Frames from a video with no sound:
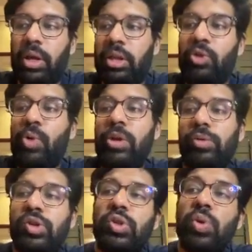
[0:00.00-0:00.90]
the way you
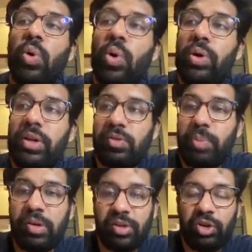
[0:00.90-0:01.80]
saw this
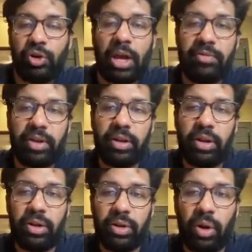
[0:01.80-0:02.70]
person driving
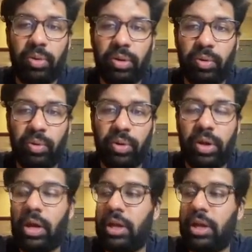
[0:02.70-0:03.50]
down the road,